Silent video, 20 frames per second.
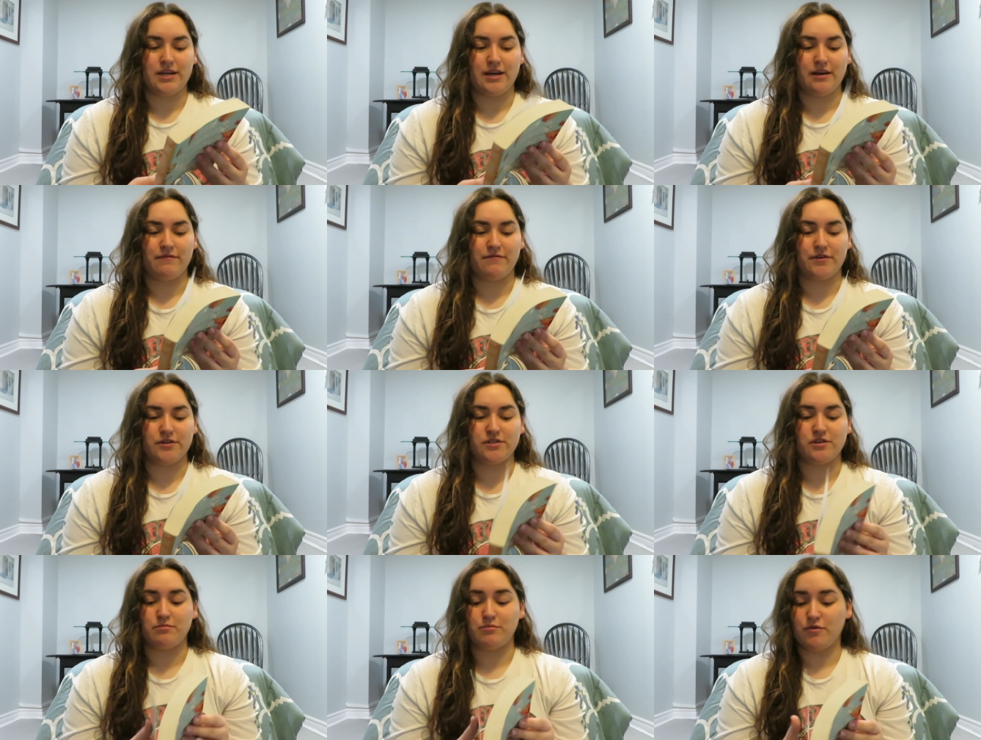If
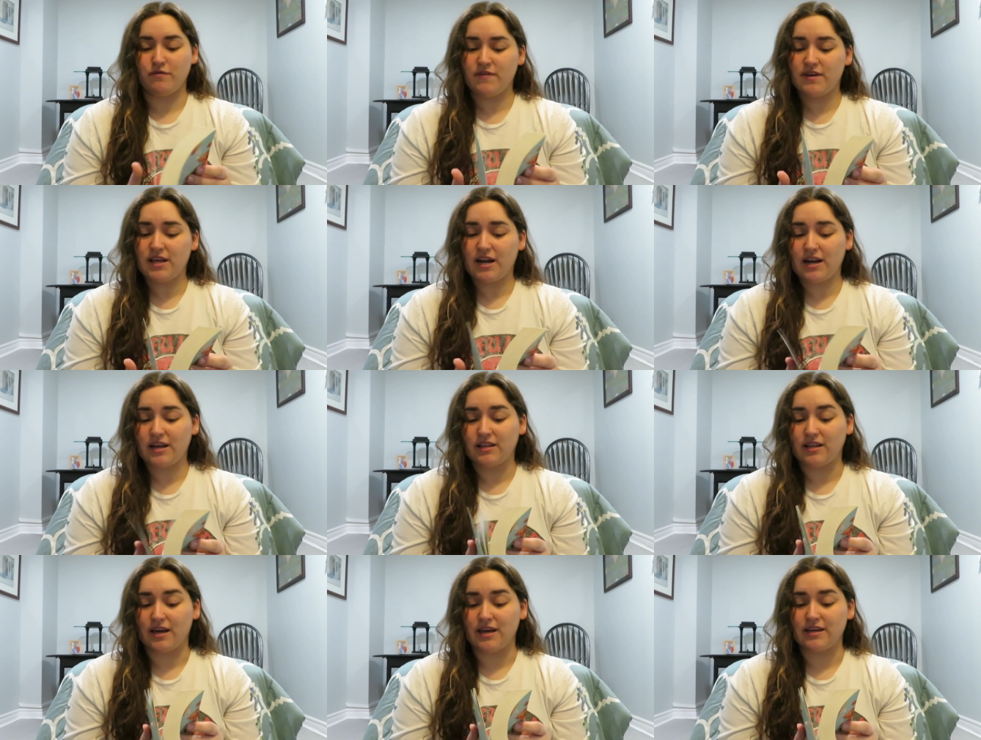there's a movie that
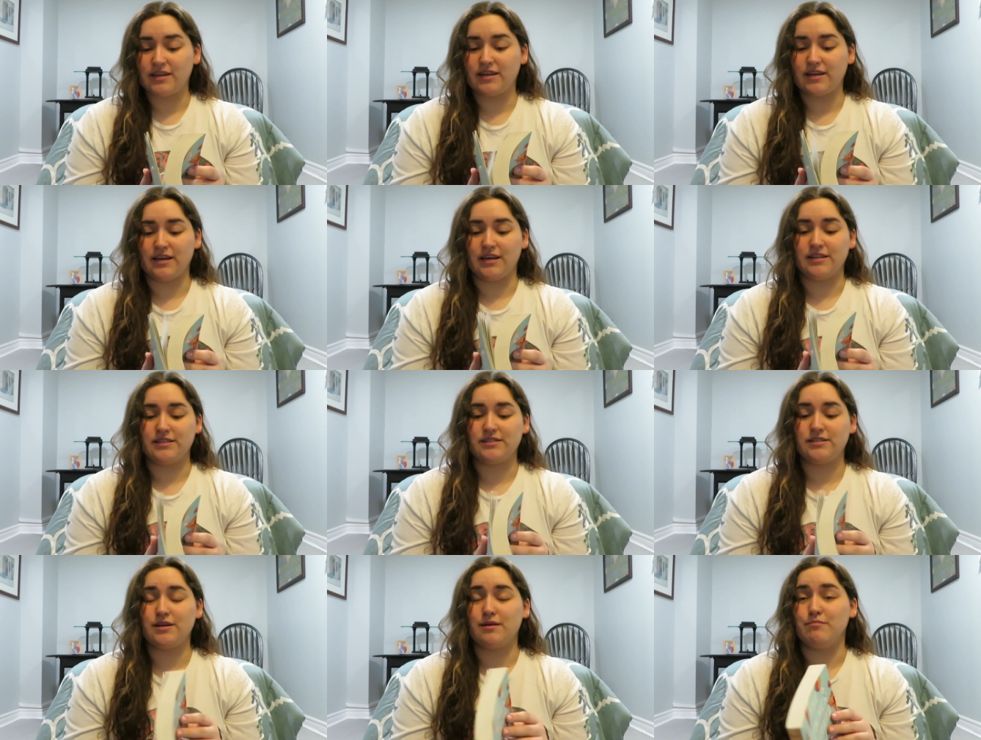I like,
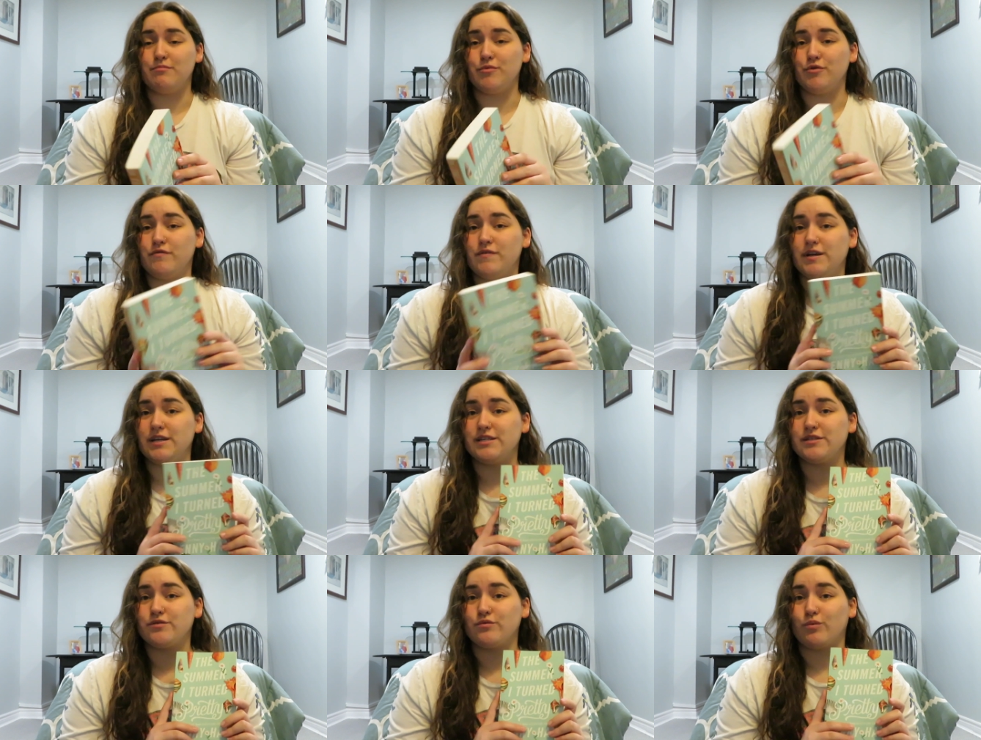it's
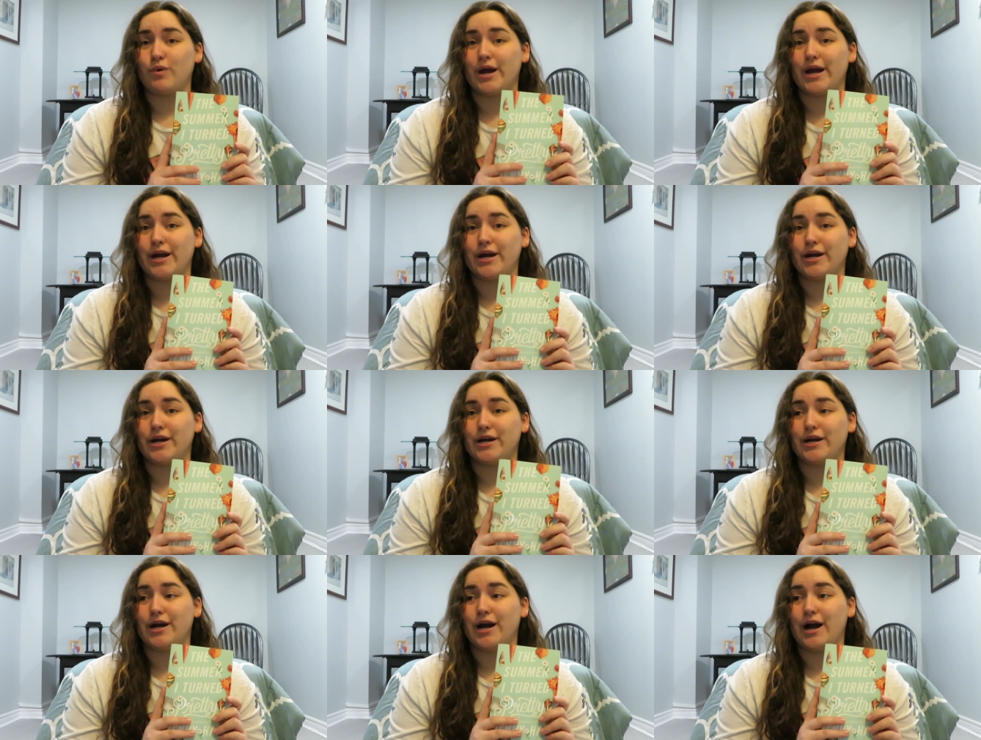movies
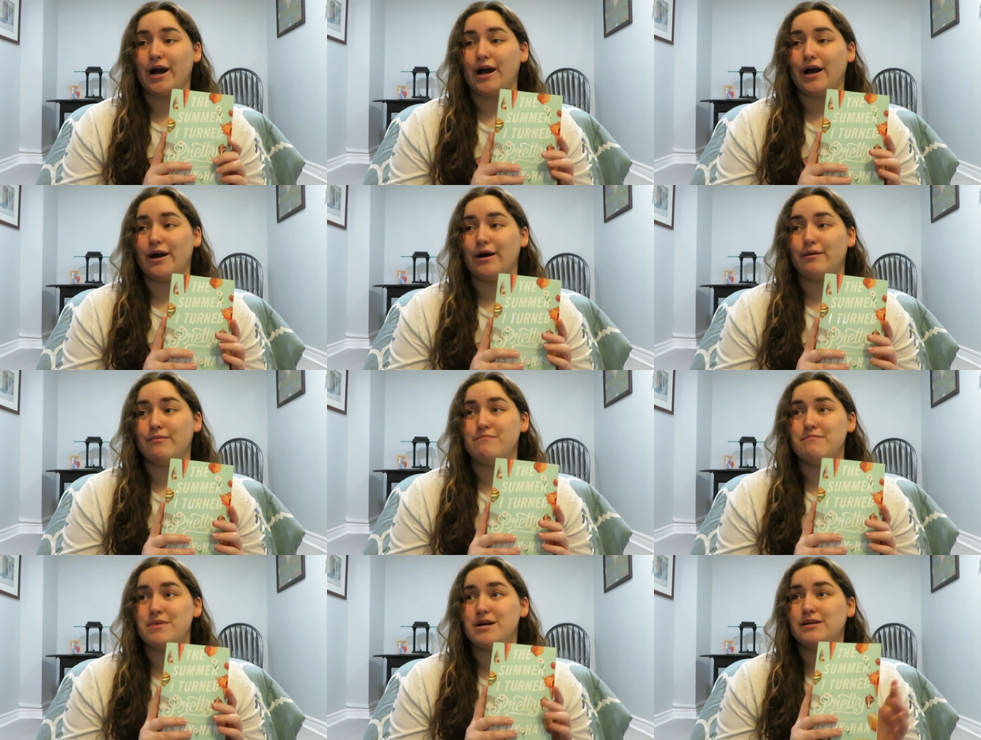where
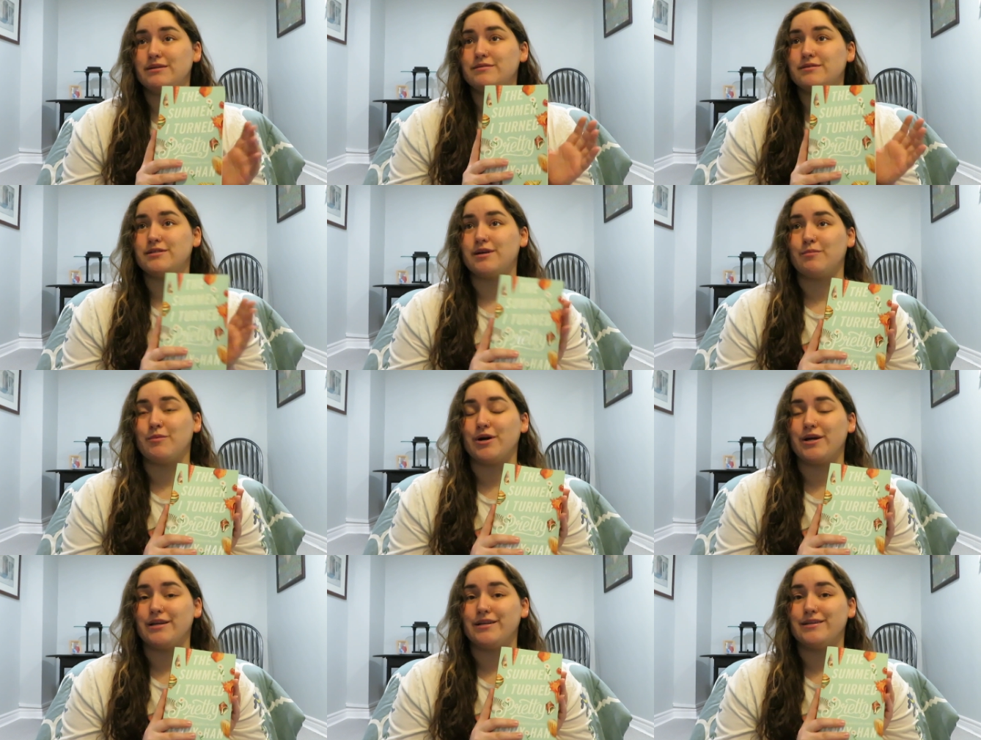
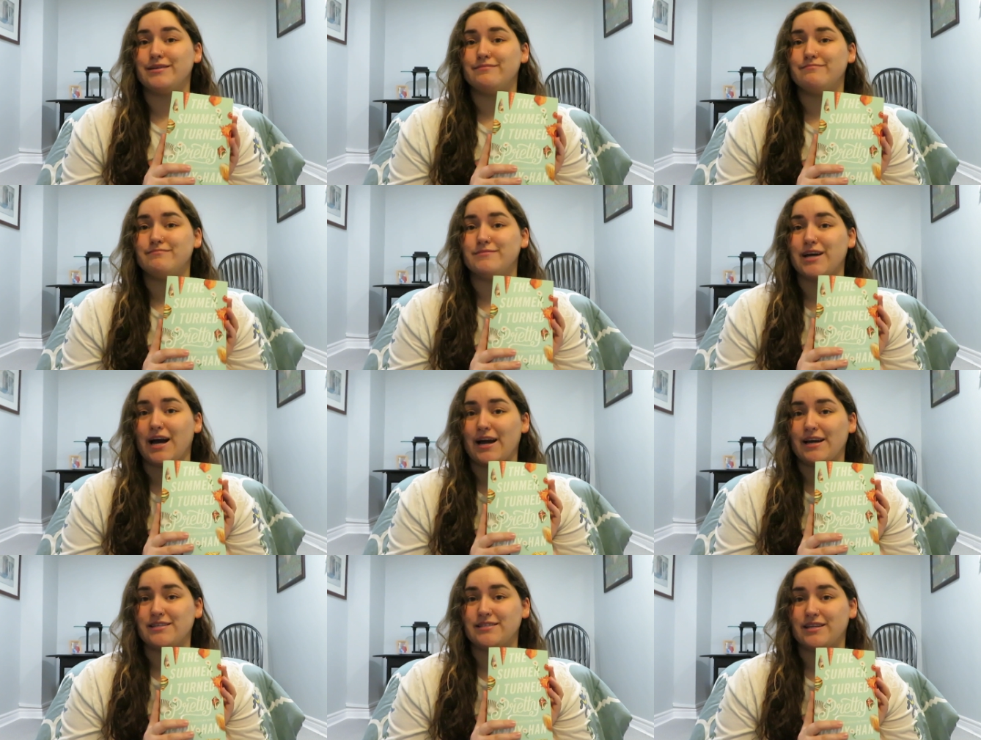someone
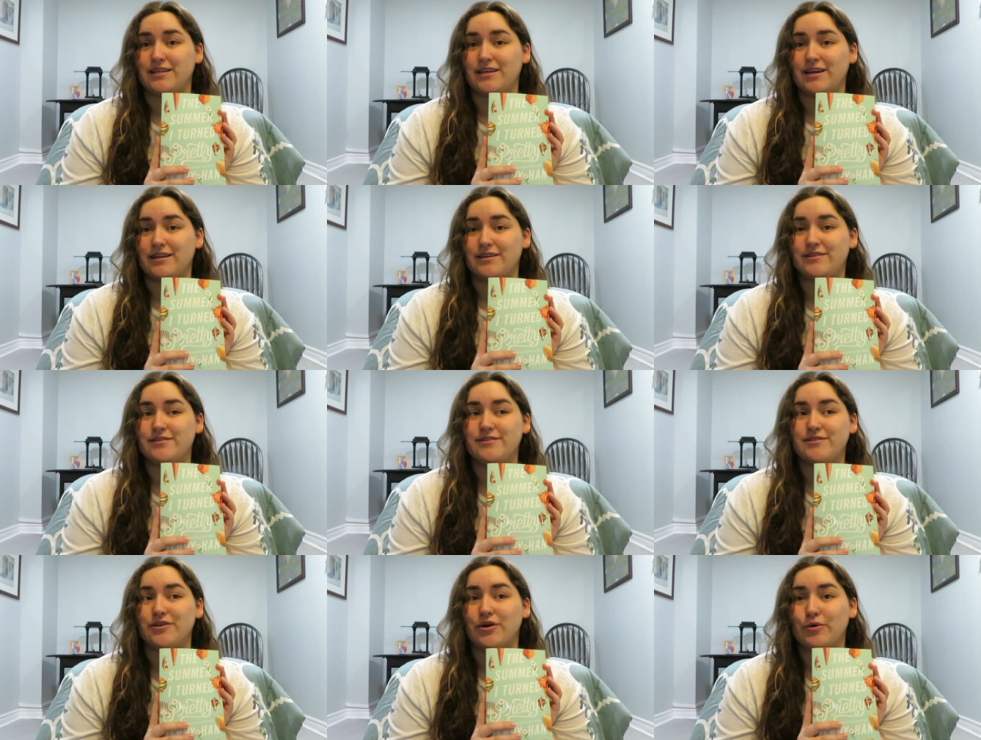dies at the
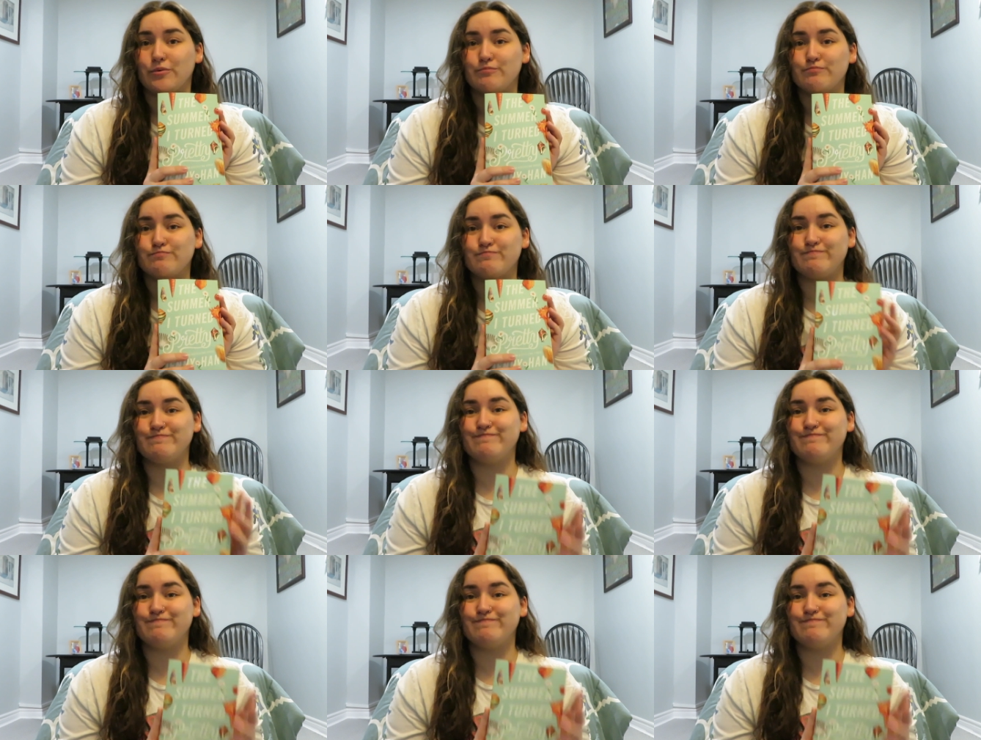end. So